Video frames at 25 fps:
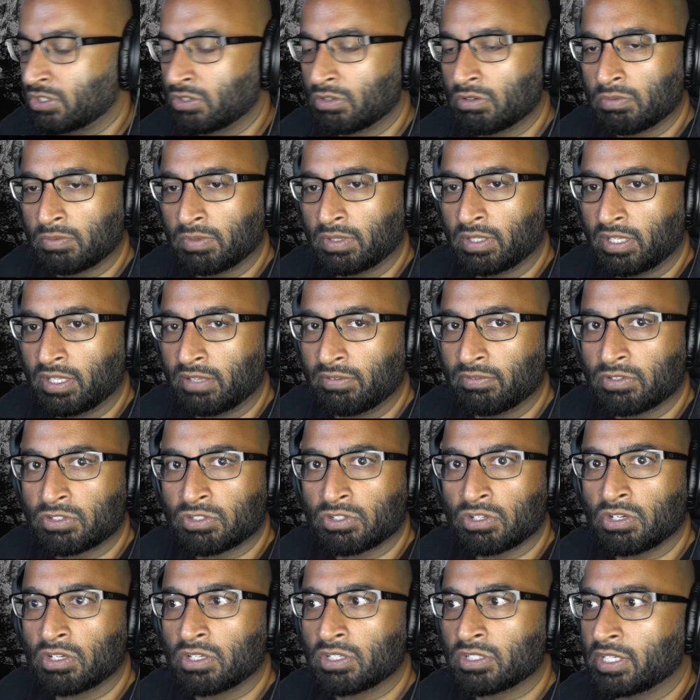too when we leave a
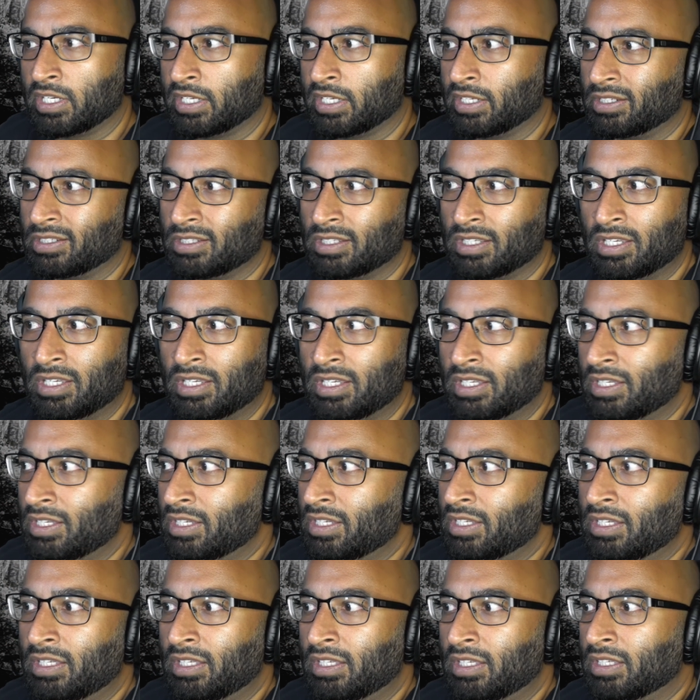church like
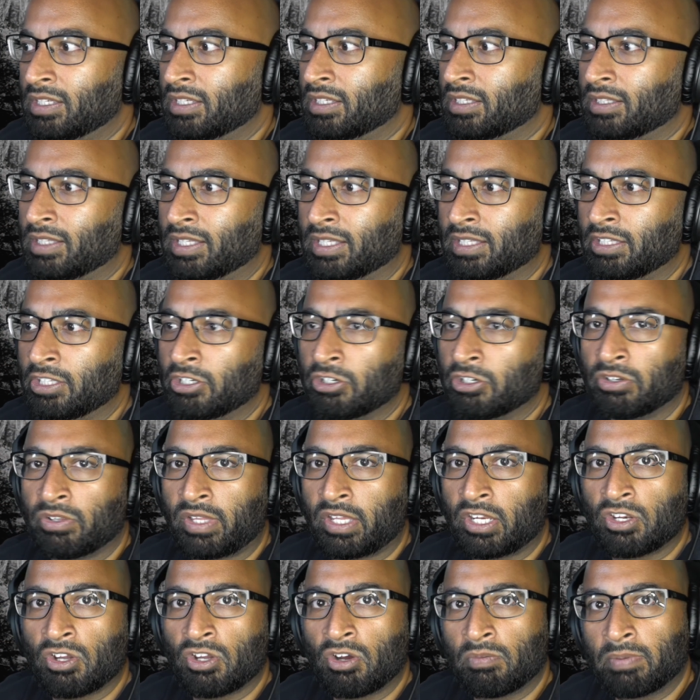like
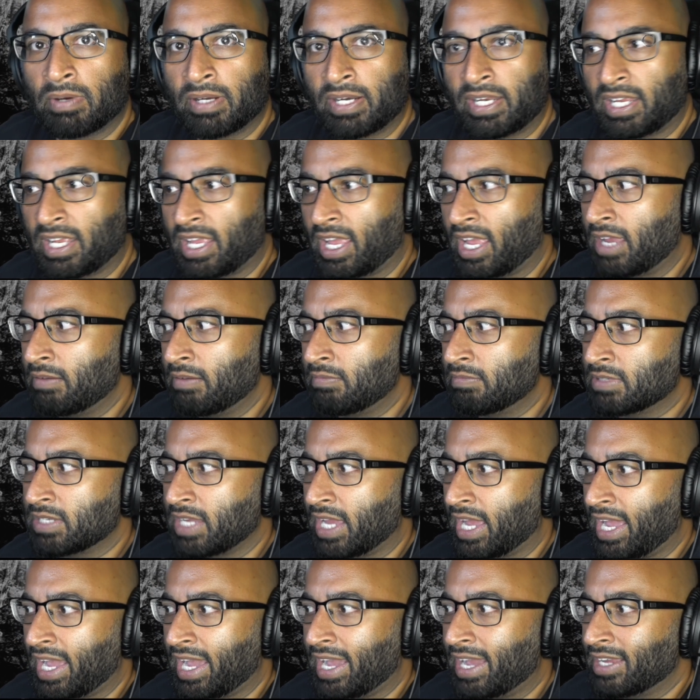literally nobody came
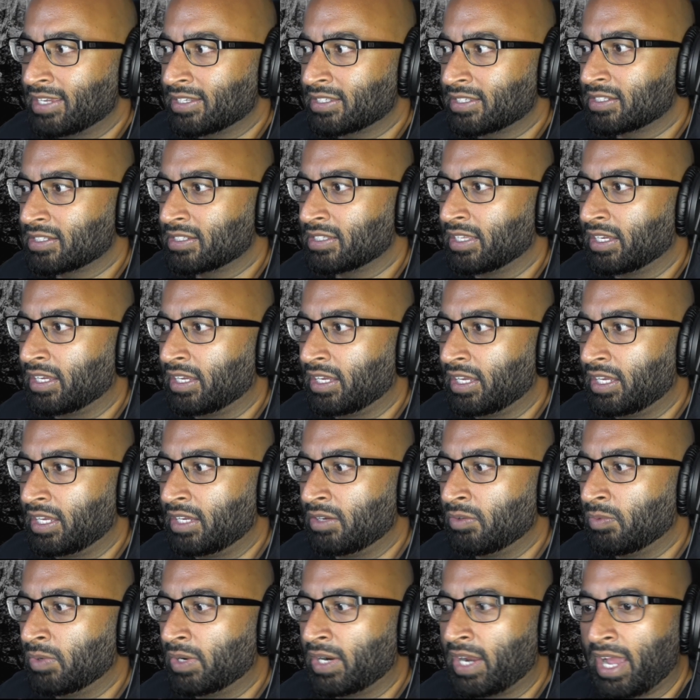to ask like hey
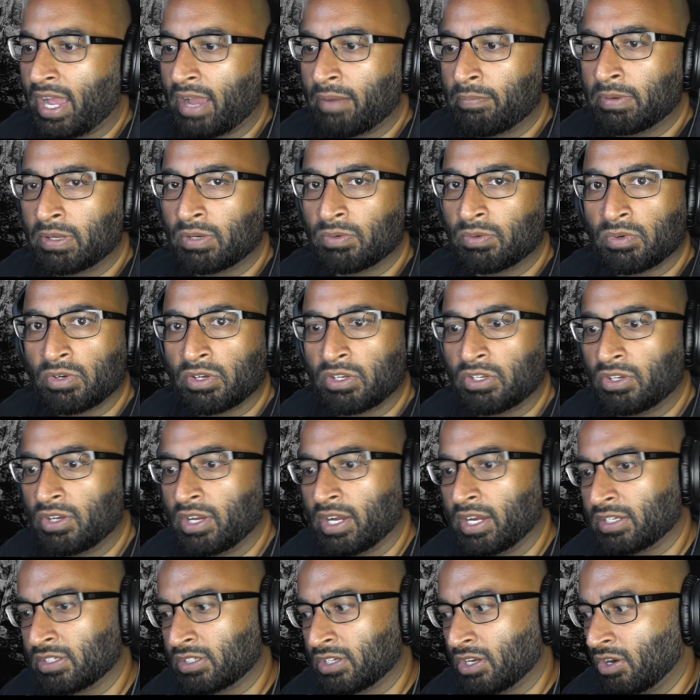what happened where you
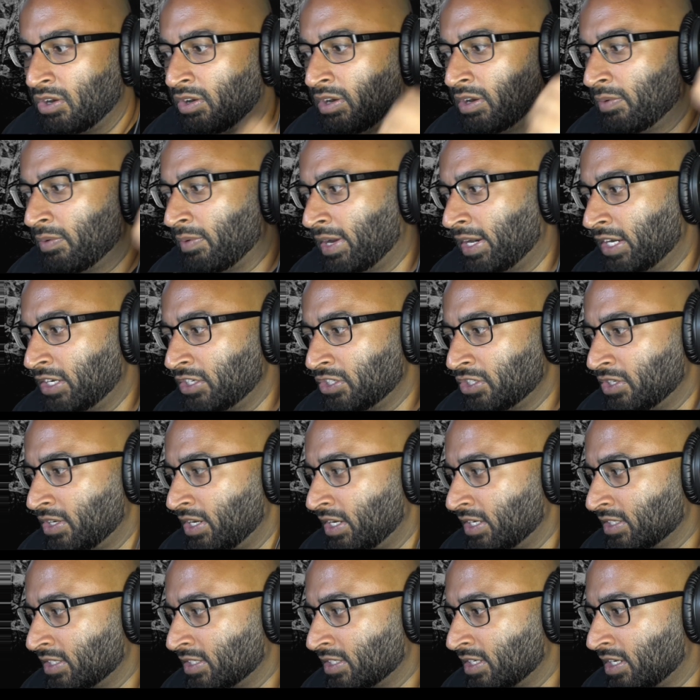guys going why didn't you
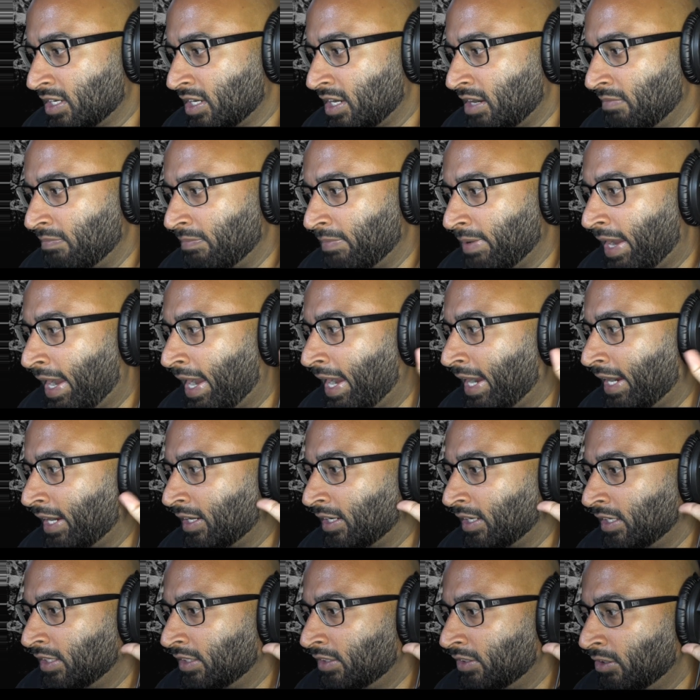guys come back
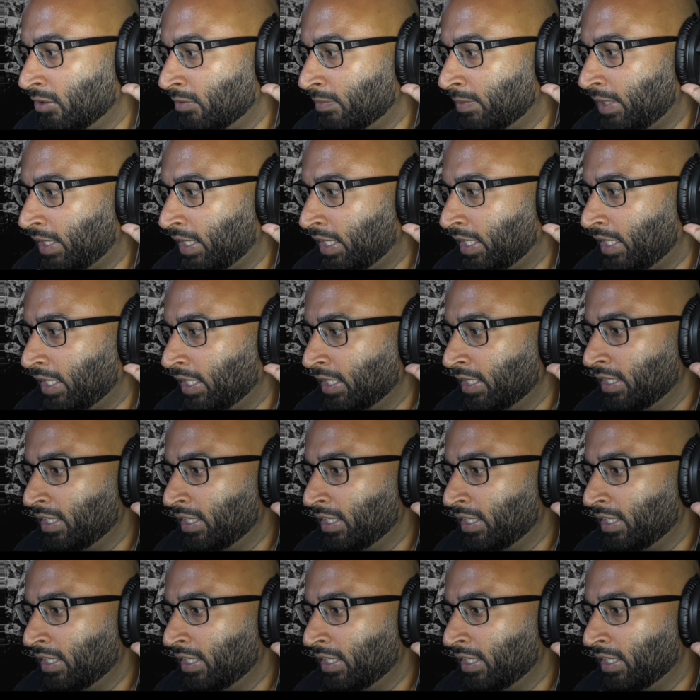uh, nobody